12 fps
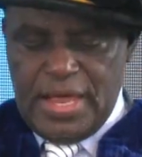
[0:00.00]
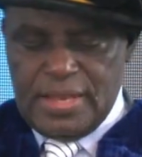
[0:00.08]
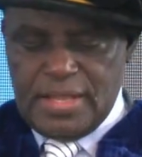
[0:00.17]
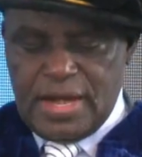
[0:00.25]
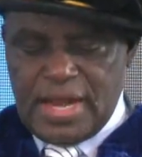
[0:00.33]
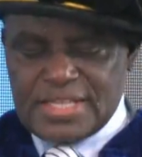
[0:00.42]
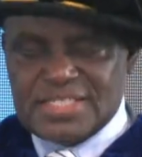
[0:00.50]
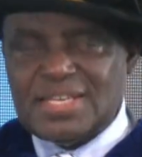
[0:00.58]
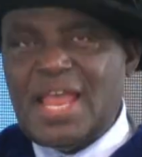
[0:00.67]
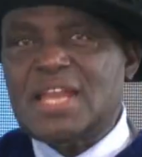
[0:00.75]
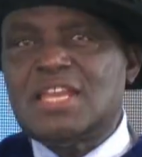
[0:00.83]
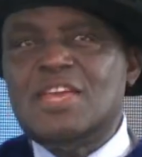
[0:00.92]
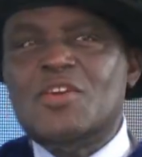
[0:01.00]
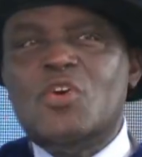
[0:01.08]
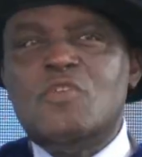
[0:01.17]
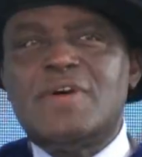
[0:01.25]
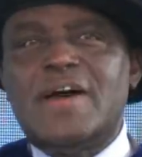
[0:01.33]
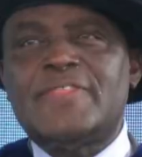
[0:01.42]
There are slightly
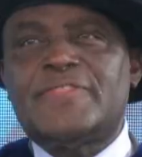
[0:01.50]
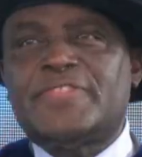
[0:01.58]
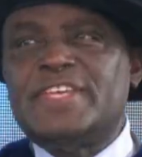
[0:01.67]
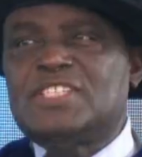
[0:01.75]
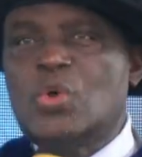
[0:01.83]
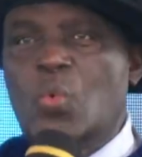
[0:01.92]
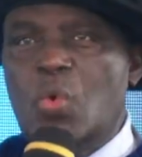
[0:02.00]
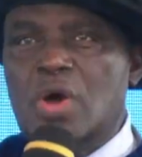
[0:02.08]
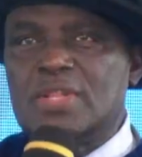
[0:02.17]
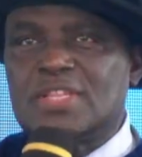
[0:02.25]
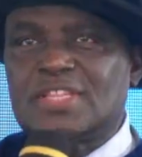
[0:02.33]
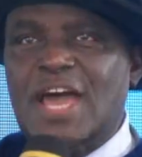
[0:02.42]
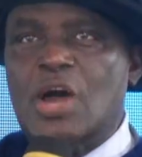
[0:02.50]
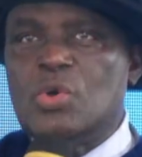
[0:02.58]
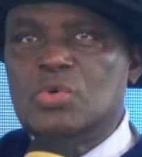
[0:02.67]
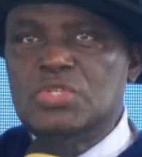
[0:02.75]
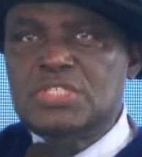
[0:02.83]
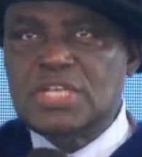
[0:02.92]
over
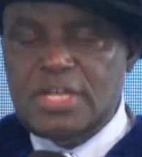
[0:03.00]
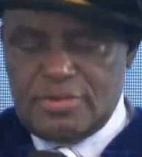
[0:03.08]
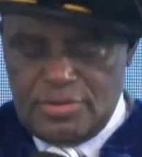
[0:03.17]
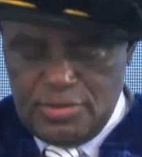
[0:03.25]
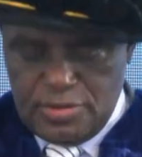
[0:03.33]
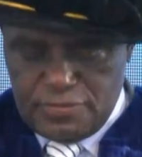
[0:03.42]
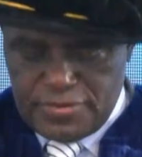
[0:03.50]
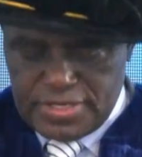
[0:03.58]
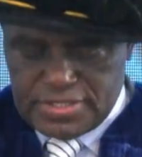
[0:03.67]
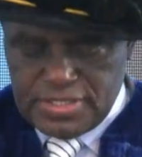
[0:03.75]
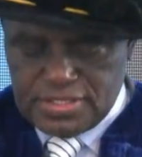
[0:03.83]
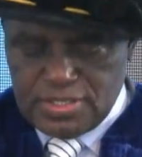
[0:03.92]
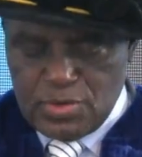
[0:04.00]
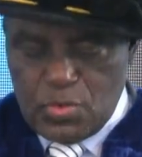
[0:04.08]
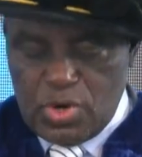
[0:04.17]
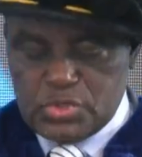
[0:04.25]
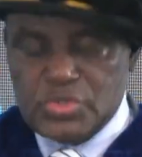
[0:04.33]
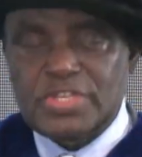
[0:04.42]
31,000 universities in the
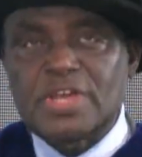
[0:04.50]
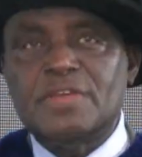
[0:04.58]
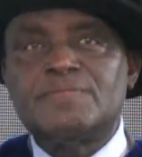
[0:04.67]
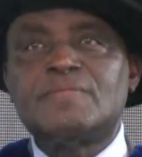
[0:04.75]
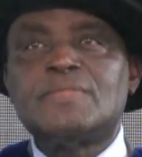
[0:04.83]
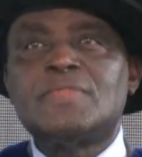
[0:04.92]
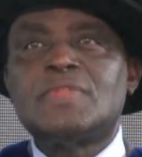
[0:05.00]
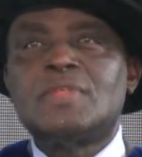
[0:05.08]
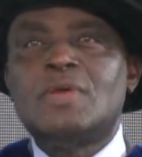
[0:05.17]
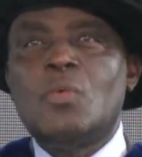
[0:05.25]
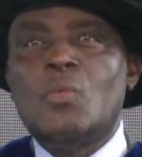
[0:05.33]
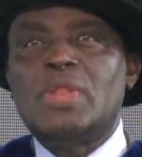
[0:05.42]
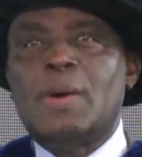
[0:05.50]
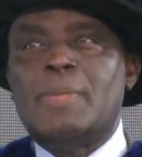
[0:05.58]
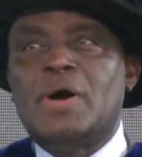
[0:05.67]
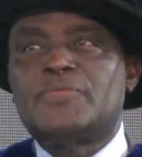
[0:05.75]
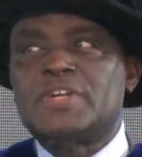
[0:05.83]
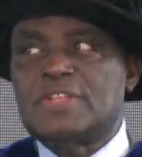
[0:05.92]
world today, with
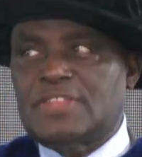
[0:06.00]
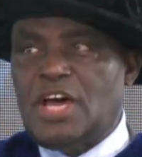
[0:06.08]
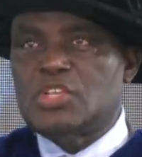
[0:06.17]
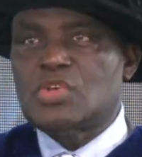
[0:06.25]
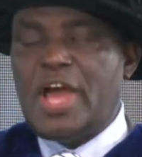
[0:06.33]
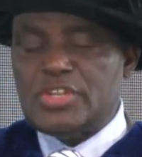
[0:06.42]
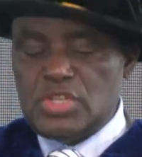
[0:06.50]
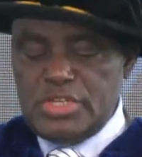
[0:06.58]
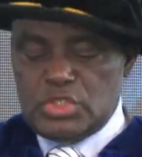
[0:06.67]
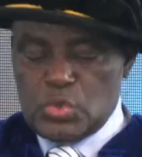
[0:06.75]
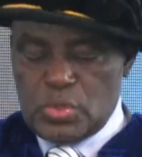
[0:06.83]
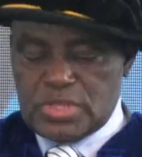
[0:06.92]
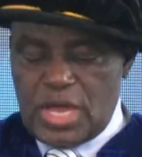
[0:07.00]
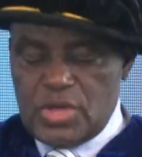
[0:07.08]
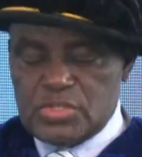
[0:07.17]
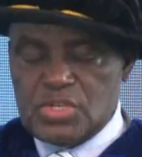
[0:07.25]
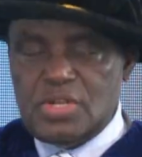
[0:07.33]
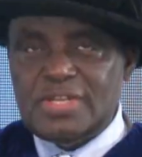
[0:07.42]
about 3,000, actually
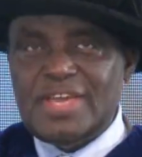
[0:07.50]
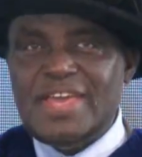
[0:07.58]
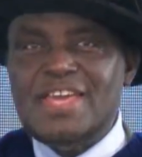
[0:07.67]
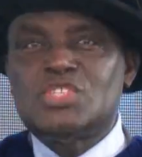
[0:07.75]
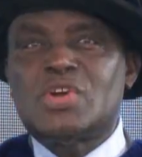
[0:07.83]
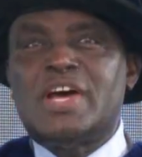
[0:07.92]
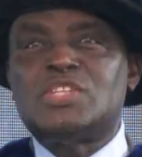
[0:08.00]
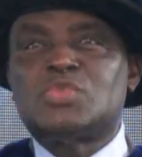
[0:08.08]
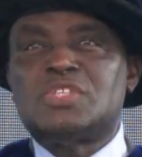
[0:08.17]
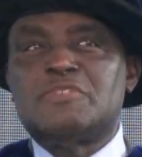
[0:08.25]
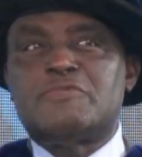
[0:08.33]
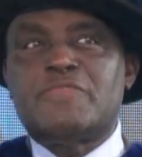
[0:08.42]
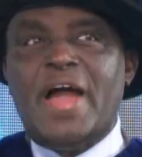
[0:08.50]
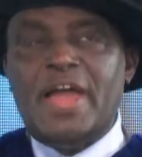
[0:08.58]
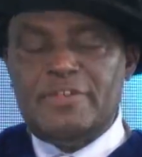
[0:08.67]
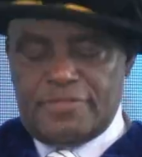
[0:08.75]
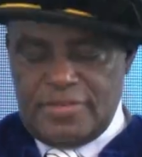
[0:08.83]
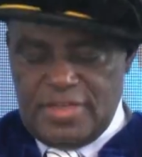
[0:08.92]

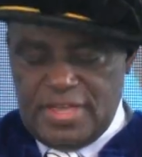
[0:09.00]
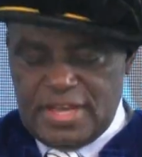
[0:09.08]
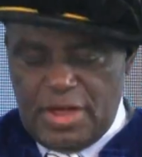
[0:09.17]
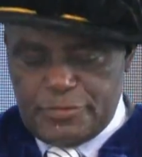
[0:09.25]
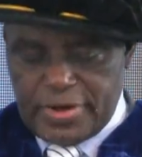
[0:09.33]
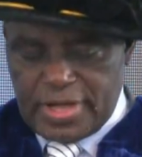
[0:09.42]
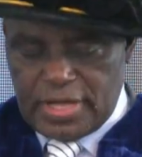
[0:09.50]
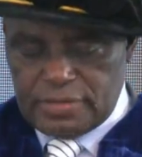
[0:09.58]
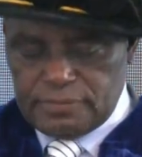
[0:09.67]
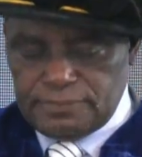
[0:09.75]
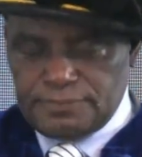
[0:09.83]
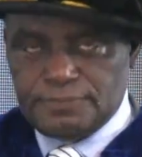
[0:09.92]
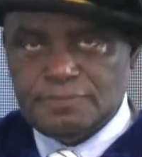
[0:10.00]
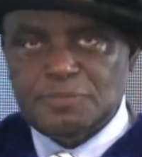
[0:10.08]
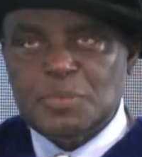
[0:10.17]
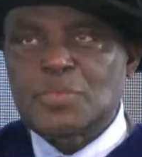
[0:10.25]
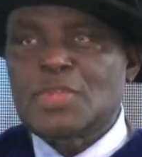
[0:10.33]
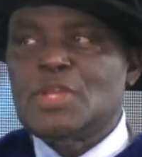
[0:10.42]
2,825 in Africa.
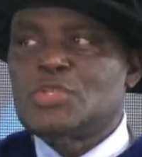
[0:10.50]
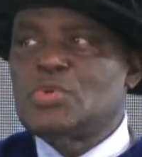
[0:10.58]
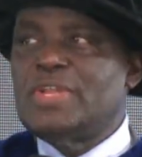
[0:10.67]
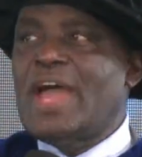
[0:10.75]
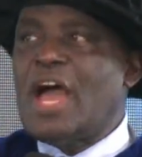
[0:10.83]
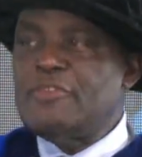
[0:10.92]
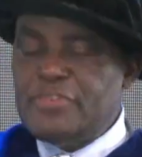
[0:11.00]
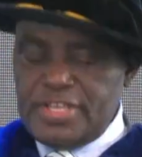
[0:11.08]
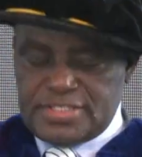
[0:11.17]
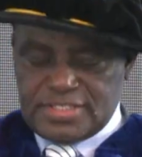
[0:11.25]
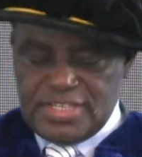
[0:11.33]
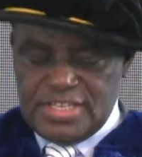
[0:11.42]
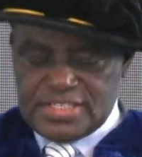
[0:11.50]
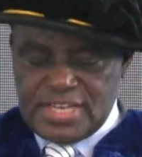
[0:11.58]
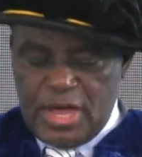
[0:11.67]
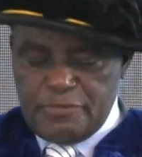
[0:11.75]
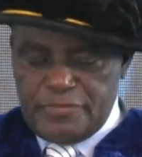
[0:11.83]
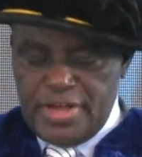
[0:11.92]
So the harvest is
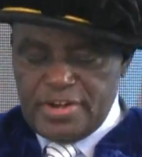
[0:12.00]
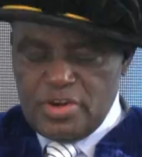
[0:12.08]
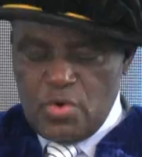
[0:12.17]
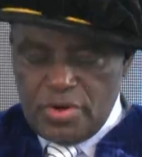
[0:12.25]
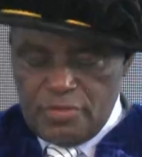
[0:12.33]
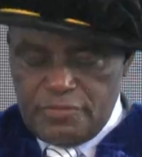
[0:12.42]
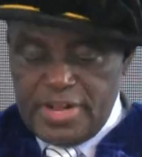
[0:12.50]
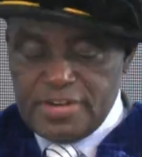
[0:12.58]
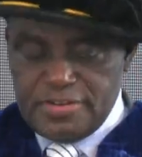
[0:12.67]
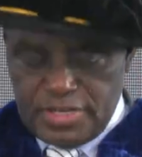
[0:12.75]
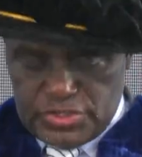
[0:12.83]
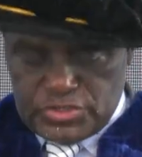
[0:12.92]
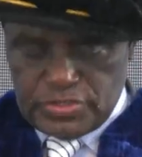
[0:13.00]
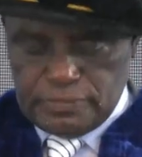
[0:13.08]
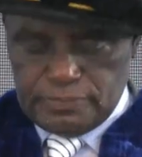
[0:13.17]
now very, very rich.